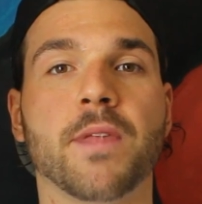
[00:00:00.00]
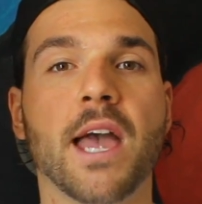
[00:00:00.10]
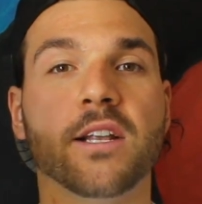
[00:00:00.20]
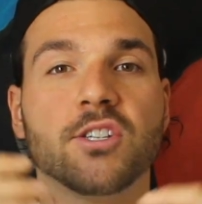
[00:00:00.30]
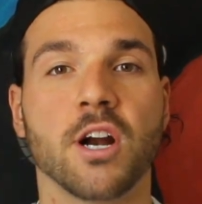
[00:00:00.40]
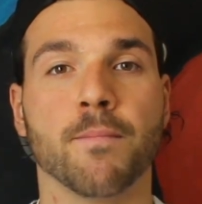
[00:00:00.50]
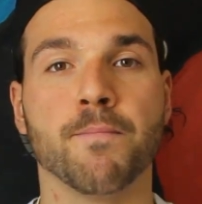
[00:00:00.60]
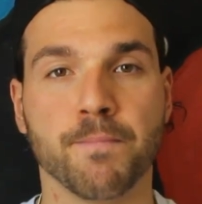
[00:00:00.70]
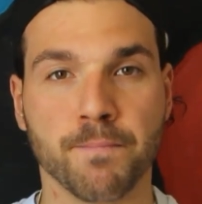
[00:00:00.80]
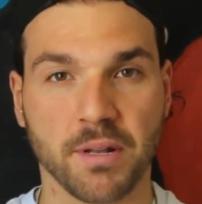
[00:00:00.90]
and
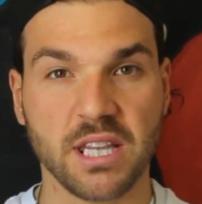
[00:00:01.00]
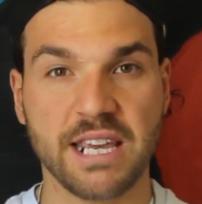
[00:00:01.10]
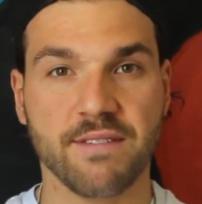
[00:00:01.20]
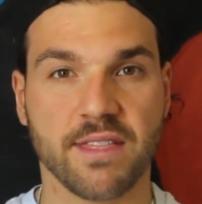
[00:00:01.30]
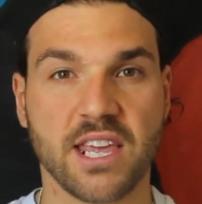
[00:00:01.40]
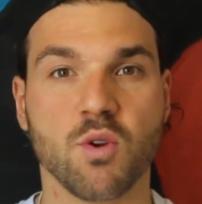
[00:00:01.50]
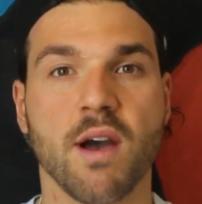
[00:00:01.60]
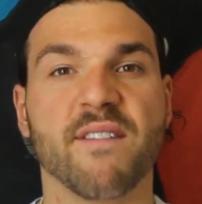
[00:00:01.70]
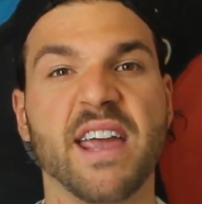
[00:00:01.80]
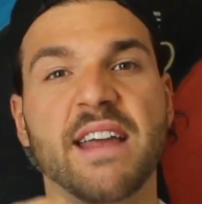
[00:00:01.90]
start believing that you
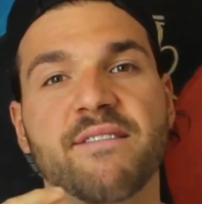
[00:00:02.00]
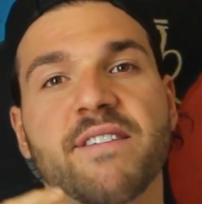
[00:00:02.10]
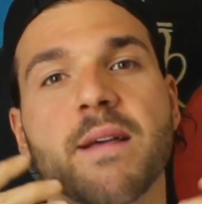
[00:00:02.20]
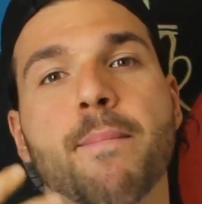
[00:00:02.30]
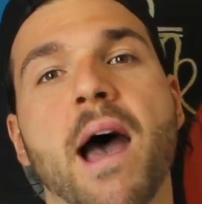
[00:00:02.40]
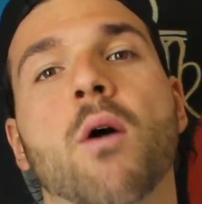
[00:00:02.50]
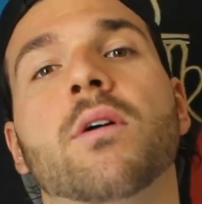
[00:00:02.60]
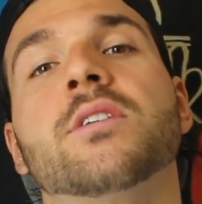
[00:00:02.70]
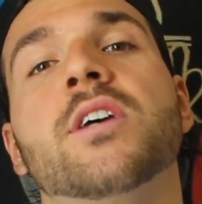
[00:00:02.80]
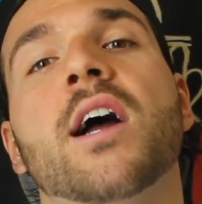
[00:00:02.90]
have infinite power
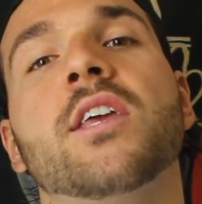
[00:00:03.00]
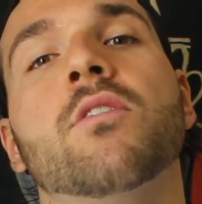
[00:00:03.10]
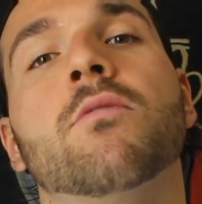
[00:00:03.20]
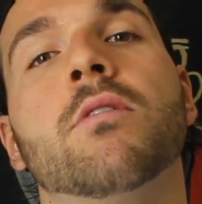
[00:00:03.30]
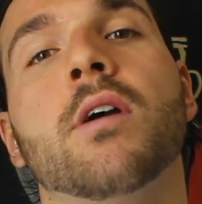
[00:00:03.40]
inside of you.